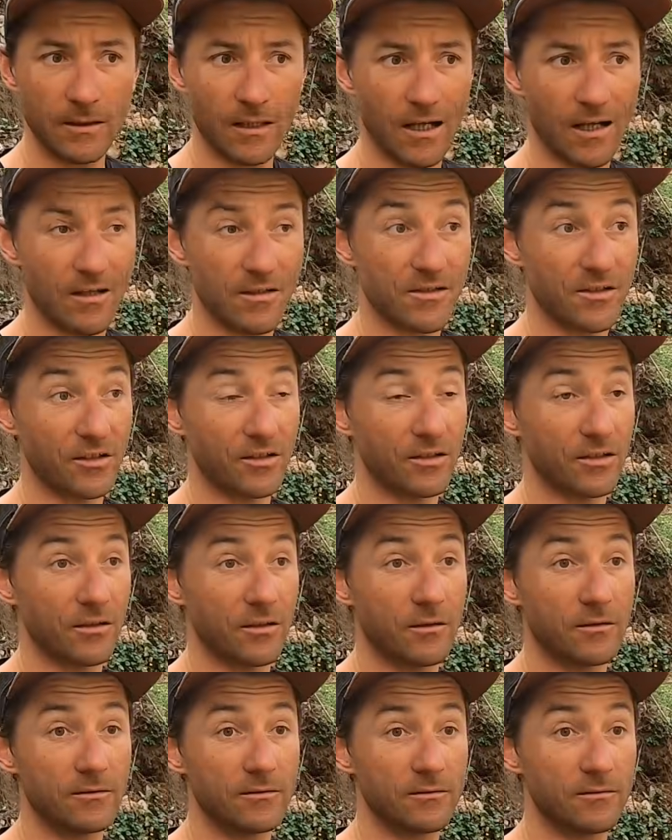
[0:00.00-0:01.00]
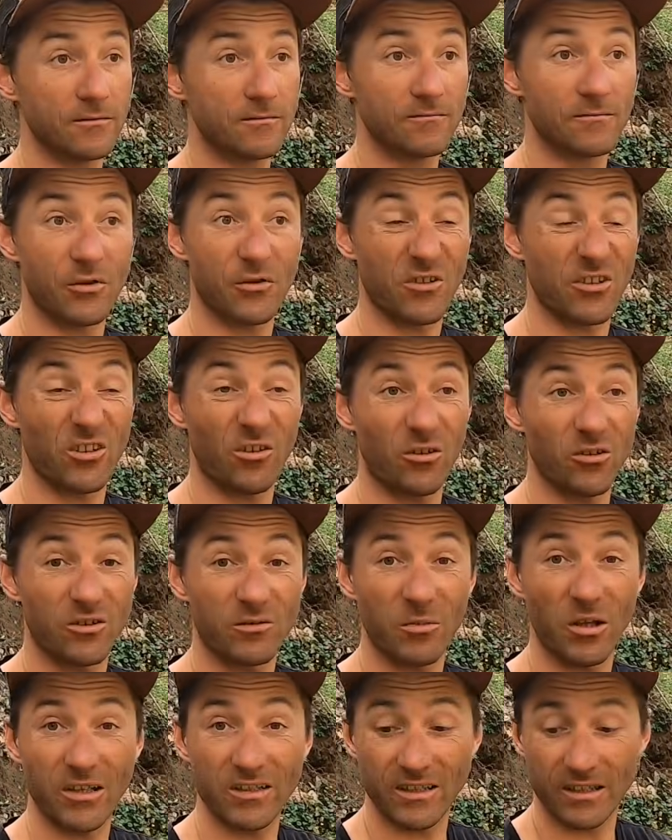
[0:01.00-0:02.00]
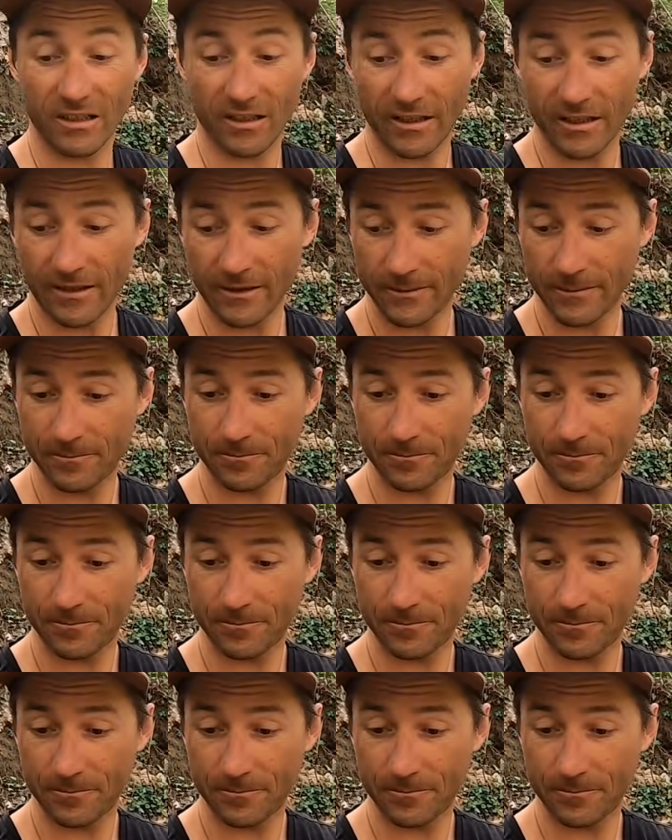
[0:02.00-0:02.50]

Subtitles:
uncertain results basically.